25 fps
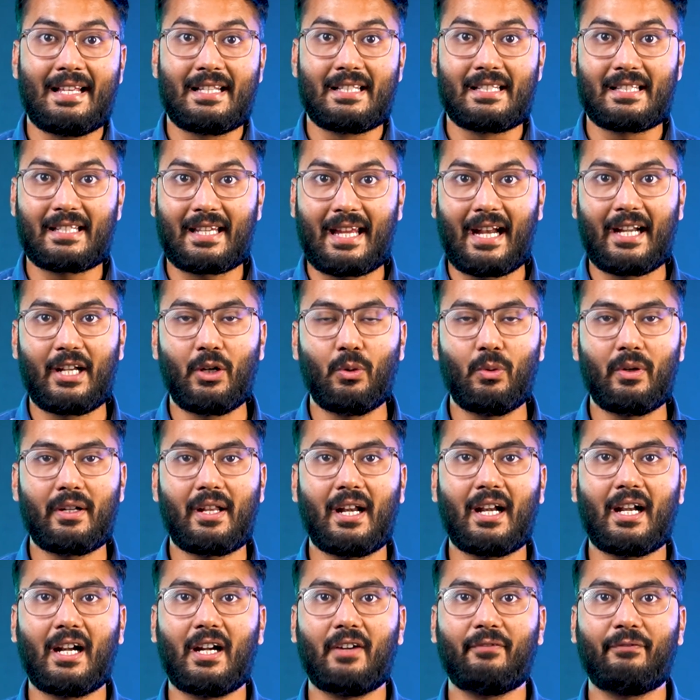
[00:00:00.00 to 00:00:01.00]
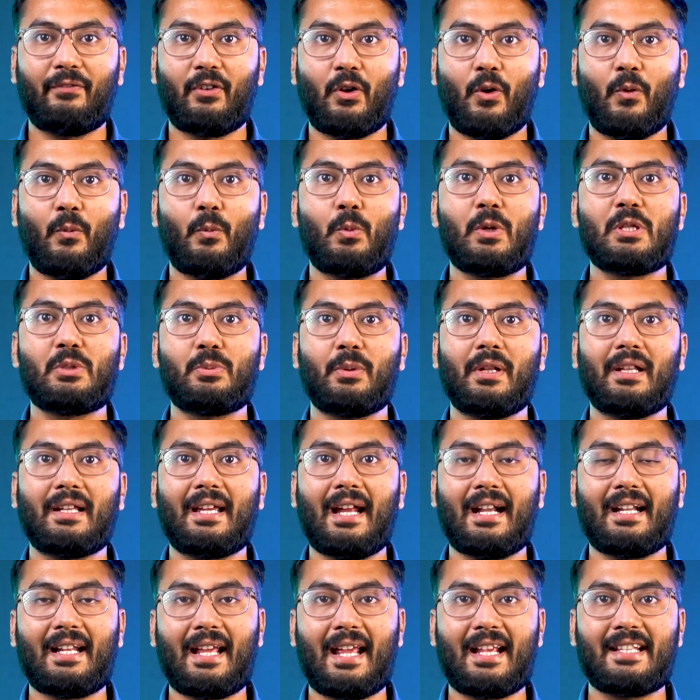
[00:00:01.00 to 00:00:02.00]
schedule triggered flow which will
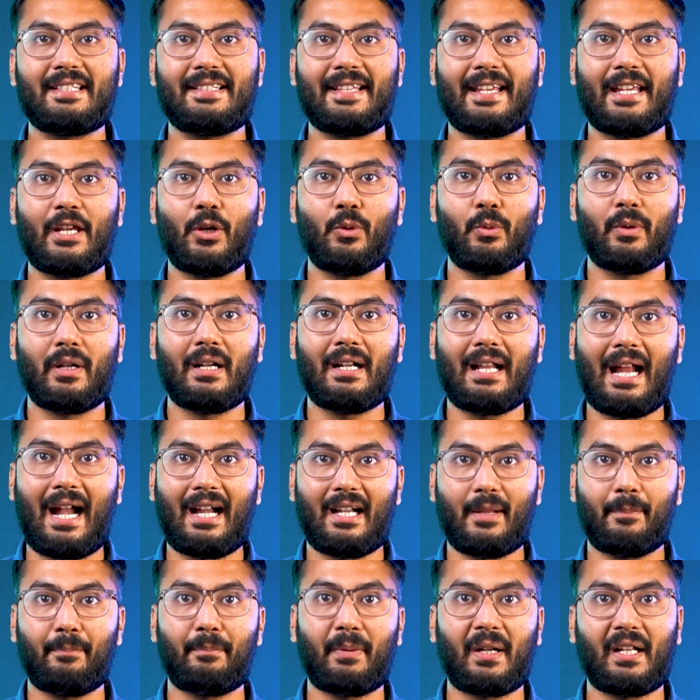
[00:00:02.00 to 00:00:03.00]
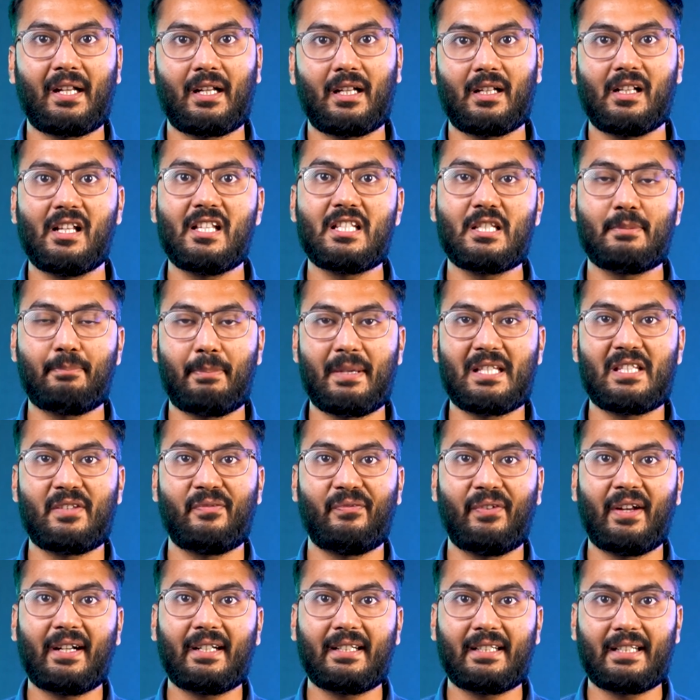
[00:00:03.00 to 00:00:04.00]
get executed at a particular
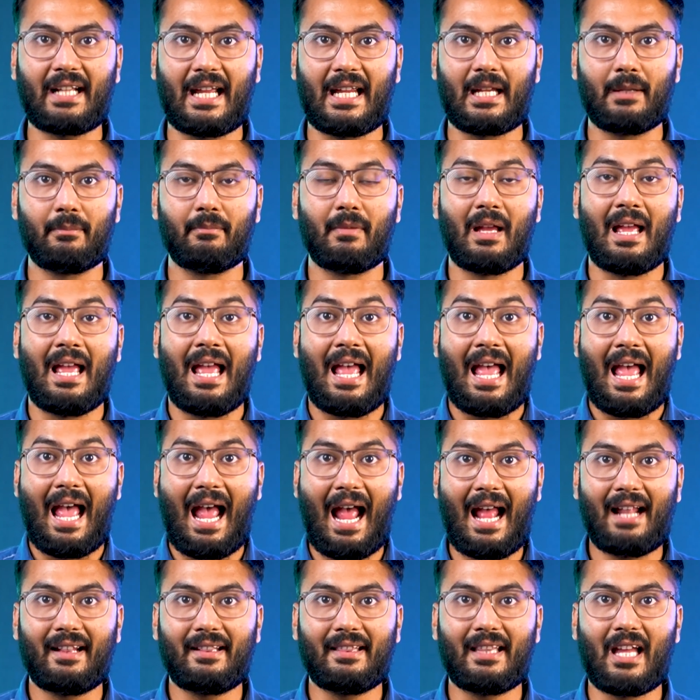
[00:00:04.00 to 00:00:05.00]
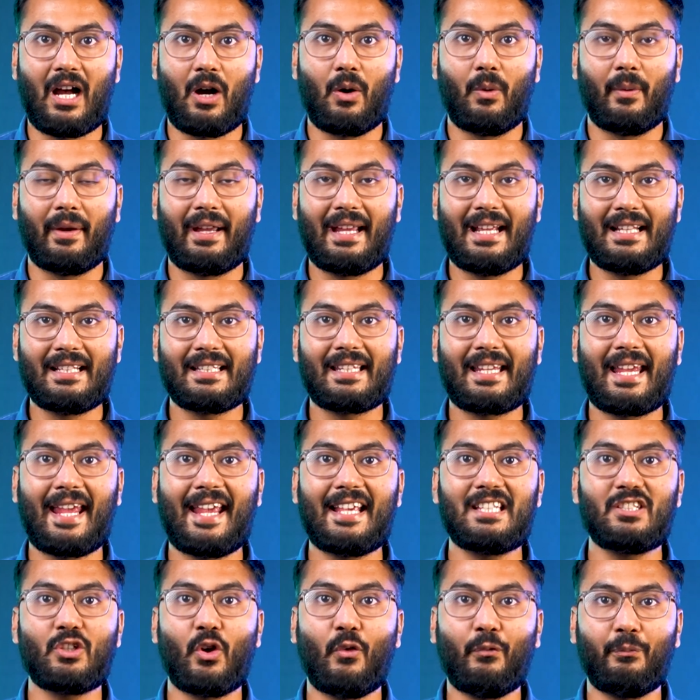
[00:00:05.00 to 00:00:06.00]
specific time and now in
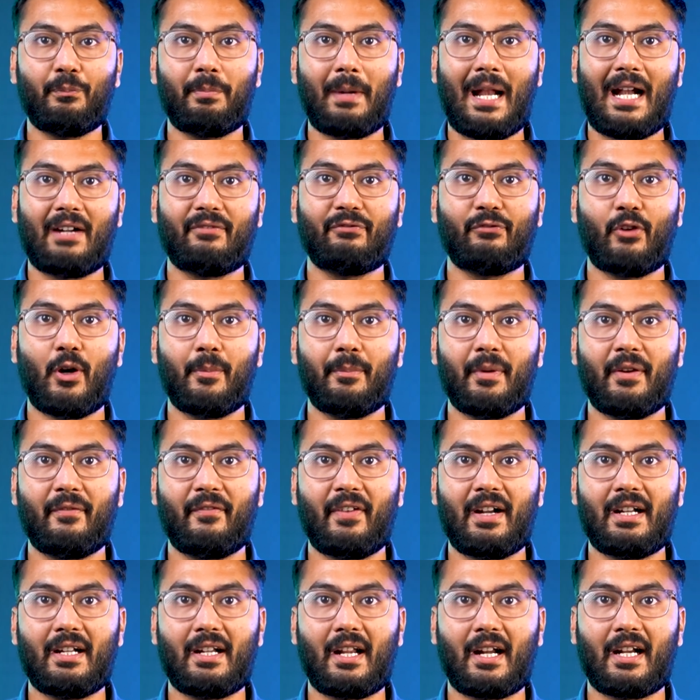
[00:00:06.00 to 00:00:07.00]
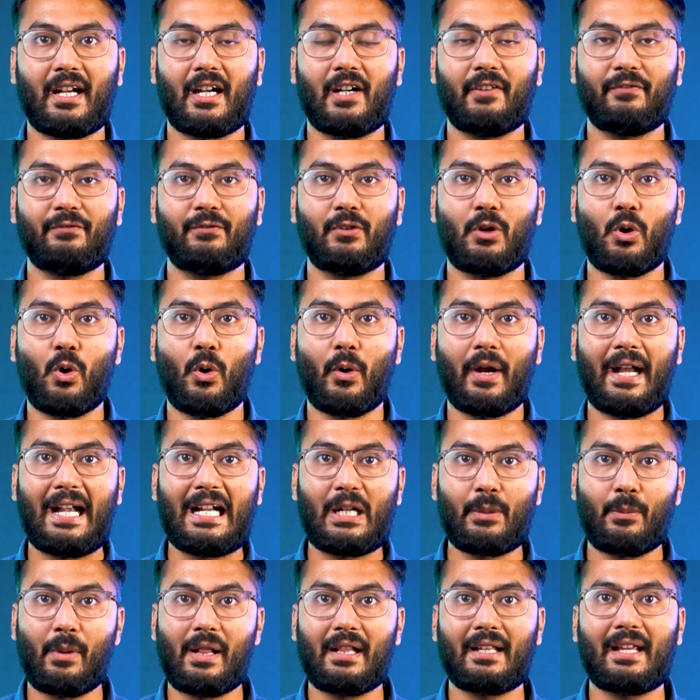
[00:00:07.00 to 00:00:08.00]
case of platform event triggered flow,
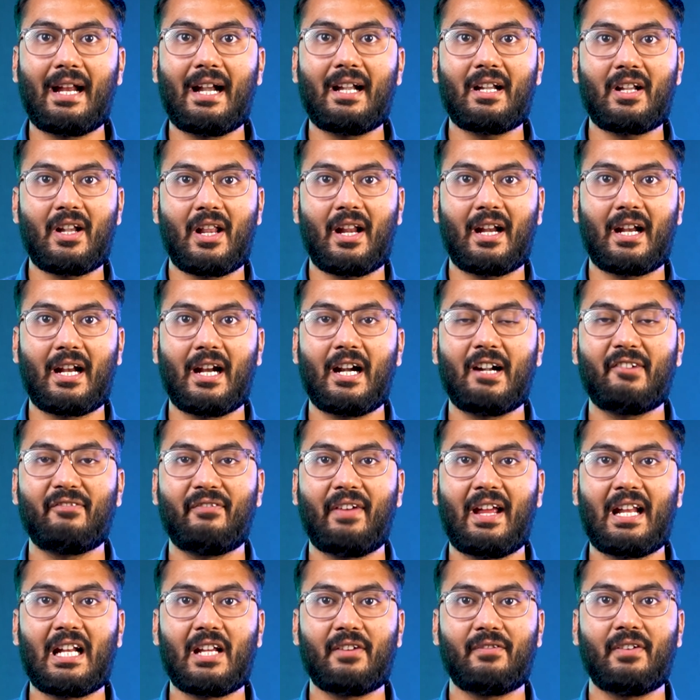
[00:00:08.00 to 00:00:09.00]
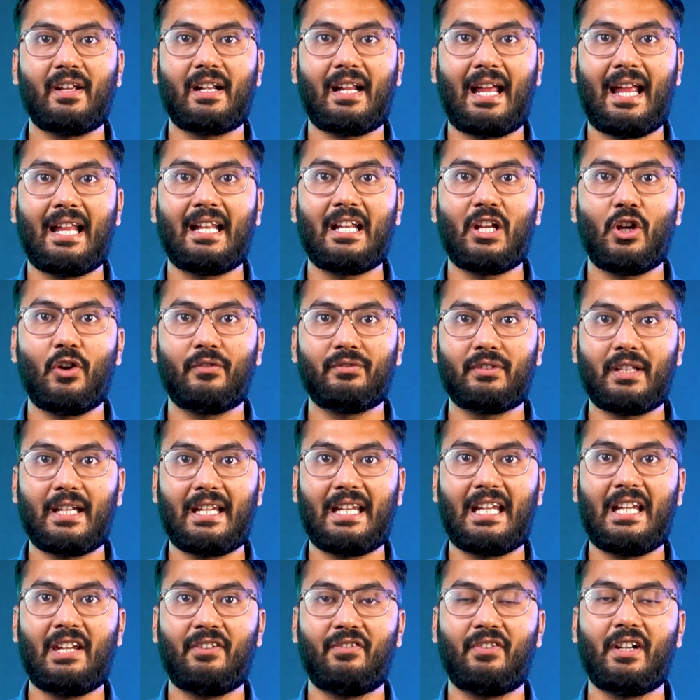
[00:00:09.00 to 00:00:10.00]
it will get triggered whenever any of the
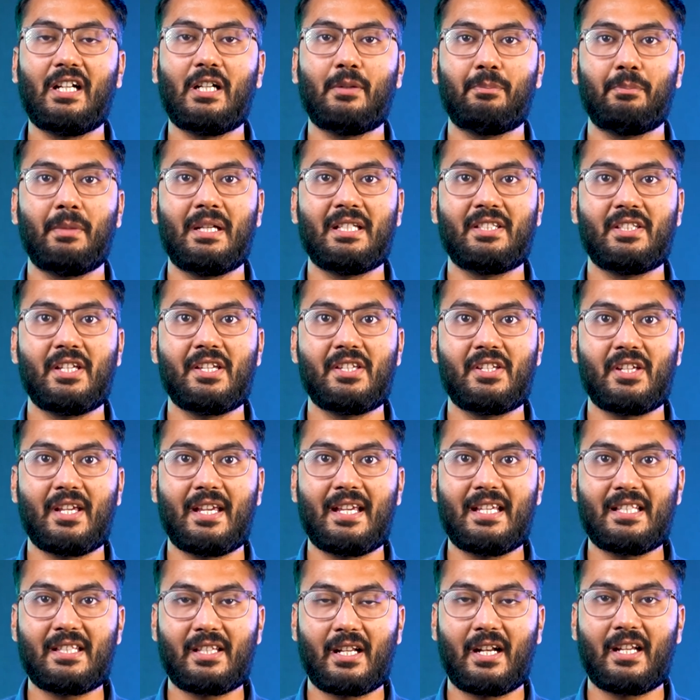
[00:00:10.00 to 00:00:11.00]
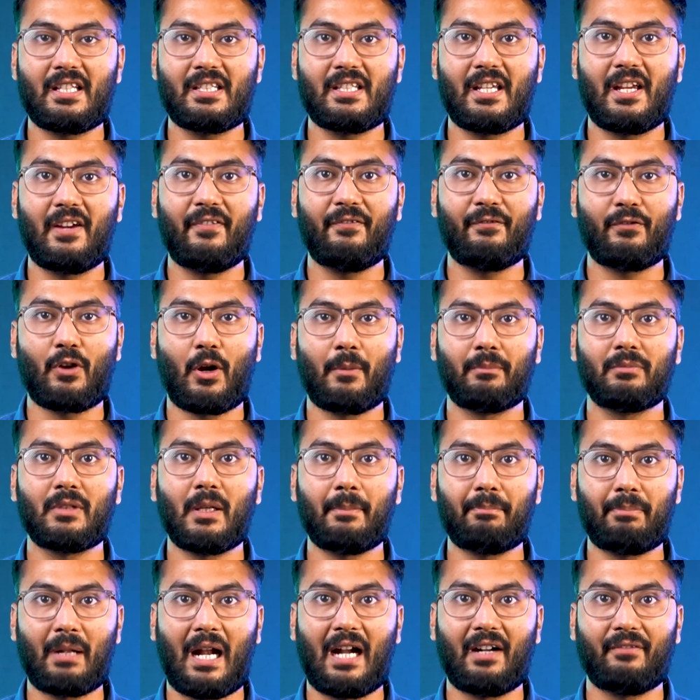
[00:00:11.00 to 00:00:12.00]
event message is received from
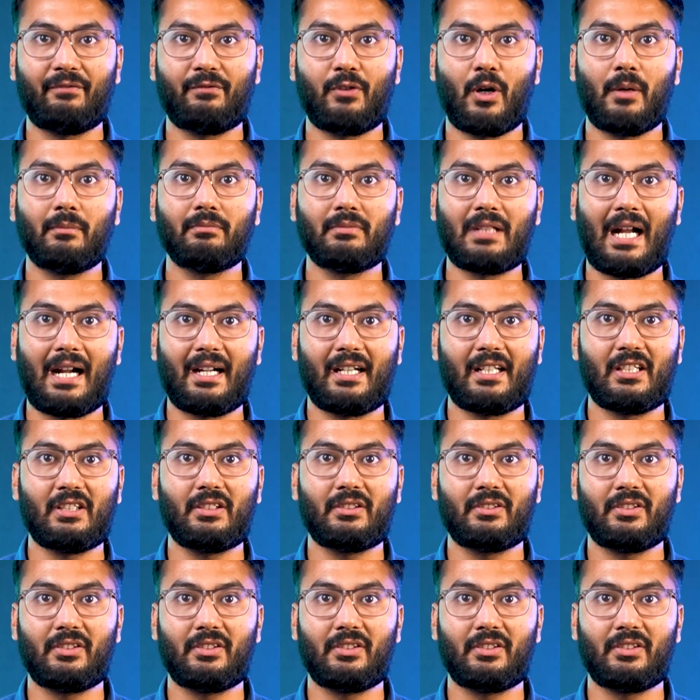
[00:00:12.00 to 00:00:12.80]
the platform that is